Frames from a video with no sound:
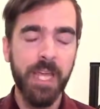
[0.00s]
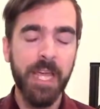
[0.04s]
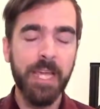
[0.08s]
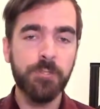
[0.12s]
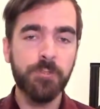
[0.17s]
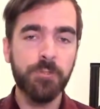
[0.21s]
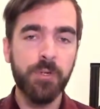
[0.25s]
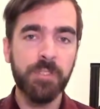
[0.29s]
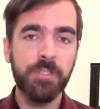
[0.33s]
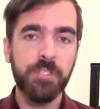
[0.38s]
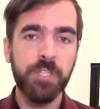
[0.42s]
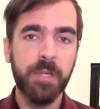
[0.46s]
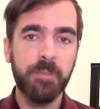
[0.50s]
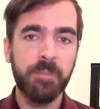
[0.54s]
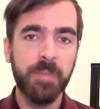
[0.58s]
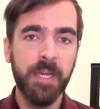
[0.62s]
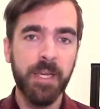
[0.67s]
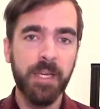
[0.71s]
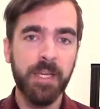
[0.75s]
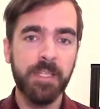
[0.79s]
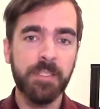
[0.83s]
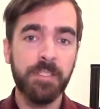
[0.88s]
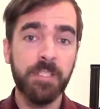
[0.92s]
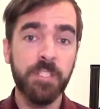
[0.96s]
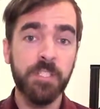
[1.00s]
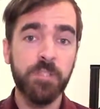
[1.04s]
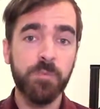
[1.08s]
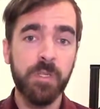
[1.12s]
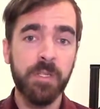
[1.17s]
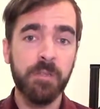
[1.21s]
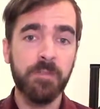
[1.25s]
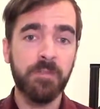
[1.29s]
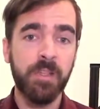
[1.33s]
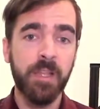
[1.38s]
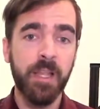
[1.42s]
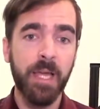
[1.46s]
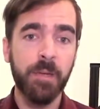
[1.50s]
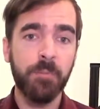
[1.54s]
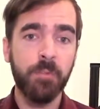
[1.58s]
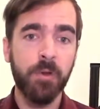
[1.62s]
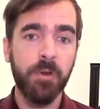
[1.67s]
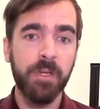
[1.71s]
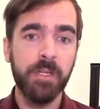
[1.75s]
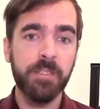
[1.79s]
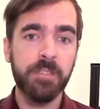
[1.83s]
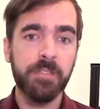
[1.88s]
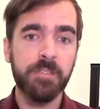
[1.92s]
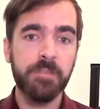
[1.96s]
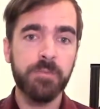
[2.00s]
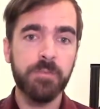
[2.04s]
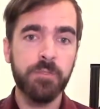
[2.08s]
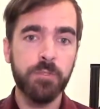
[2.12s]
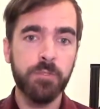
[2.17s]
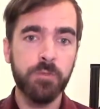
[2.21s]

Android Jetpack is a suite of libraries,